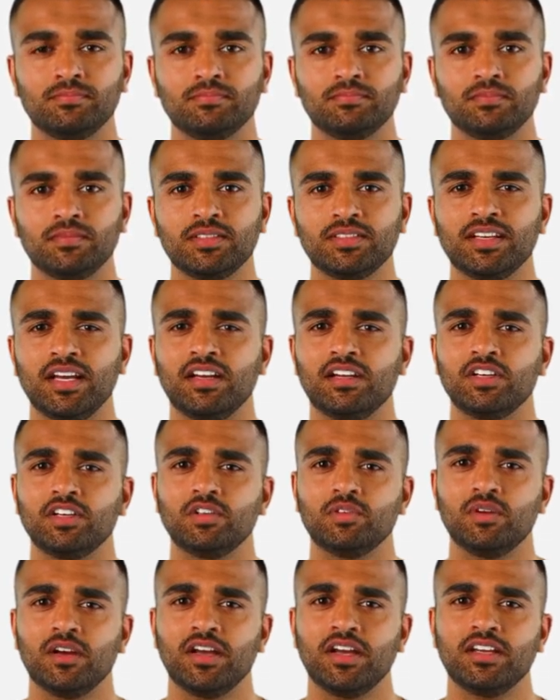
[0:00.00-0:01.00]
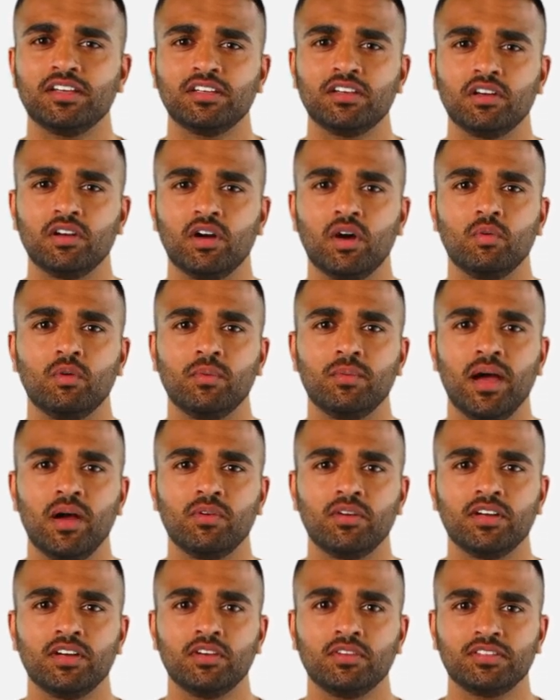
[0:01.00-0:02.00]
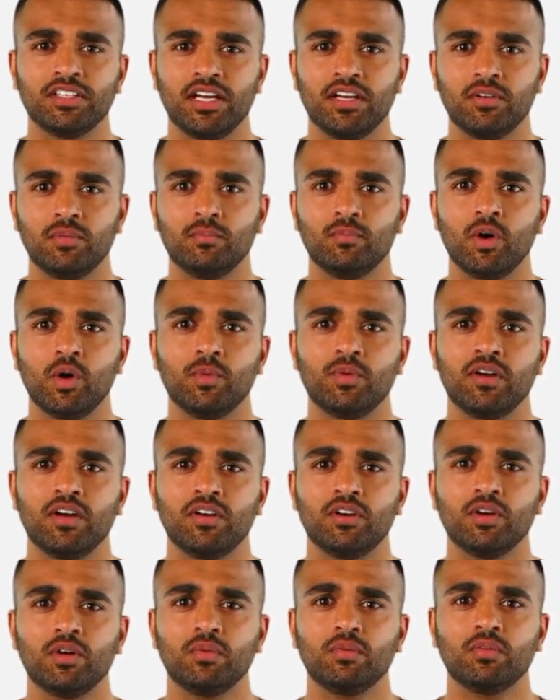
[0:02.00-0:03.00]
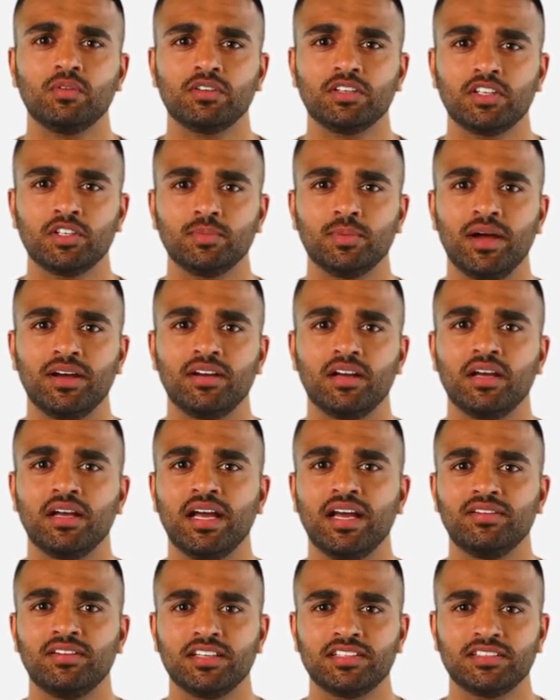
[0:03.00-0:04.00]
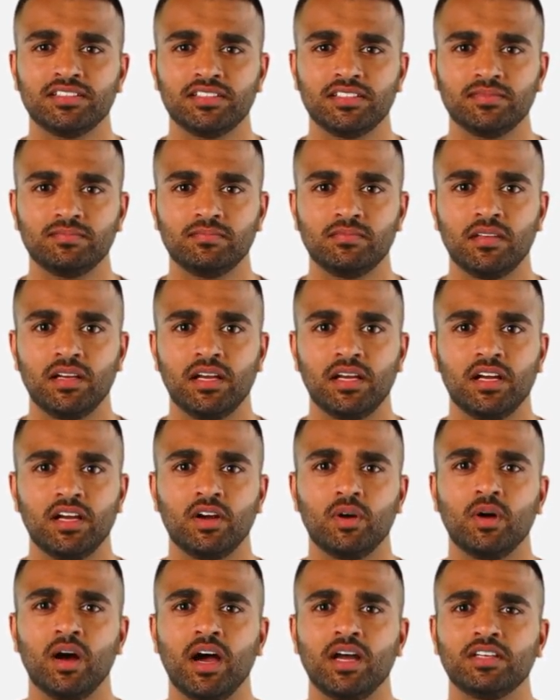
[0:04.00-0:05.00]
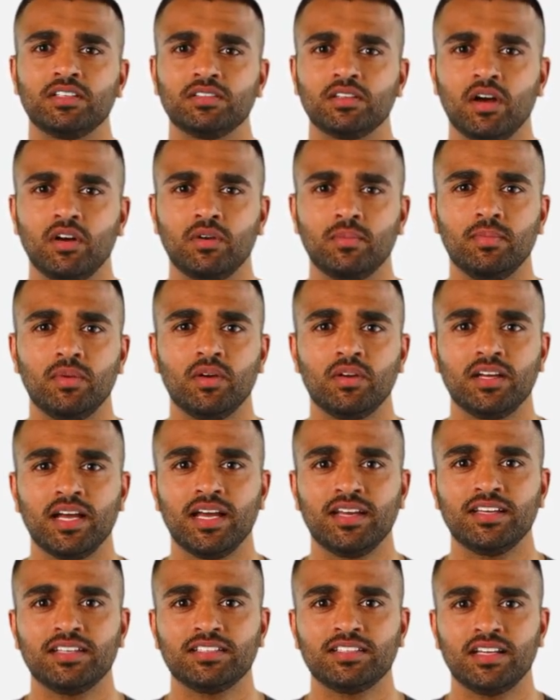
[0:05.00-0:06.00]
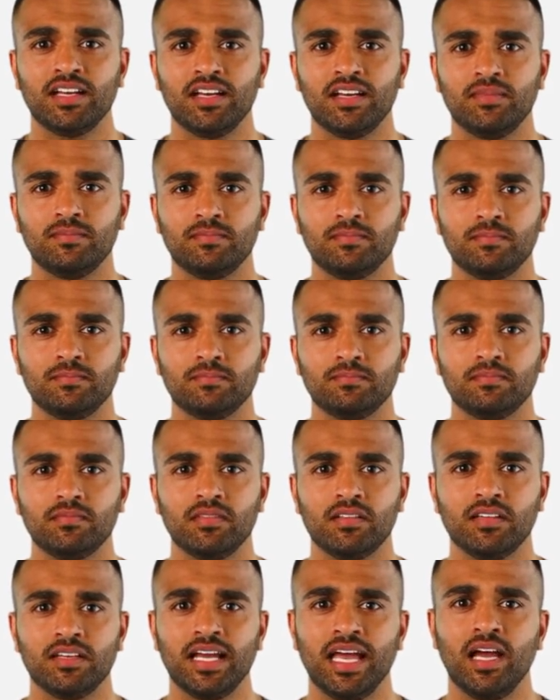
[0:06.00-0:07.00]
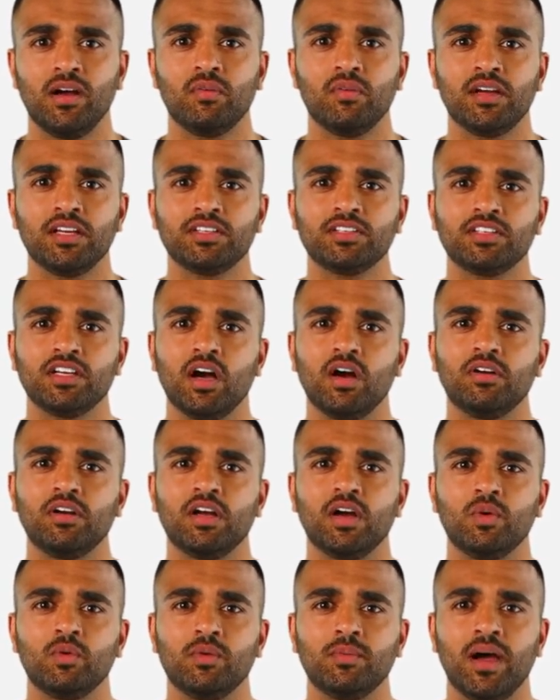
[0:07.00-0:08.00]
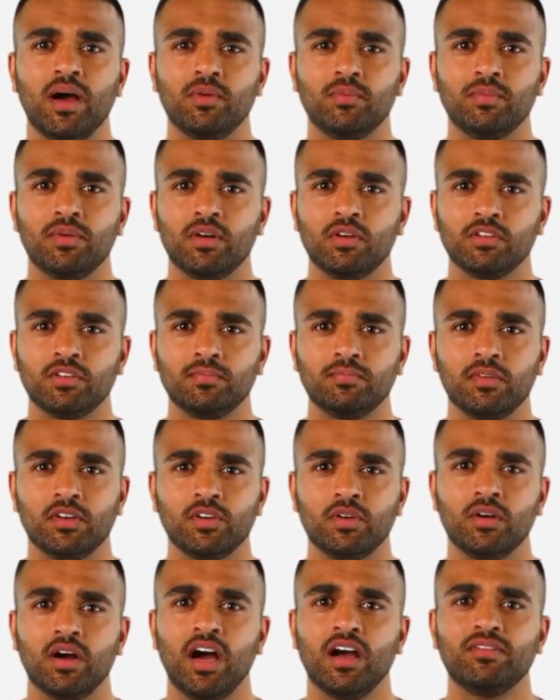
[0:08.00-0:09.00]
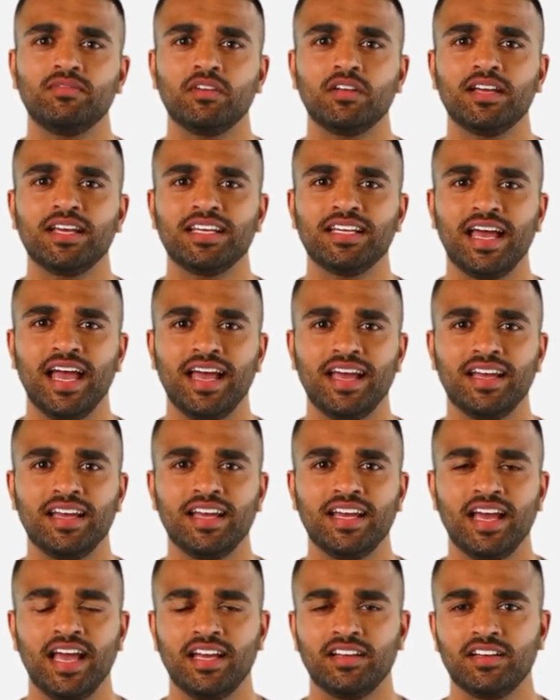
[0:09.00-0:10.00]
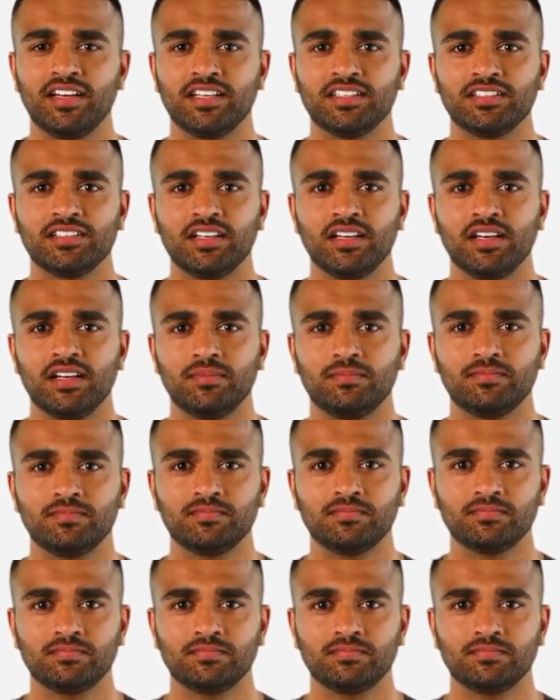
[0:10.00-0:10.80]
Seat the strut into the lower mount using an appropriate tool to spread the clevis. Do not install the bolt at this time. Now, install the lower mount bolt, but do not fully tighten it at this time.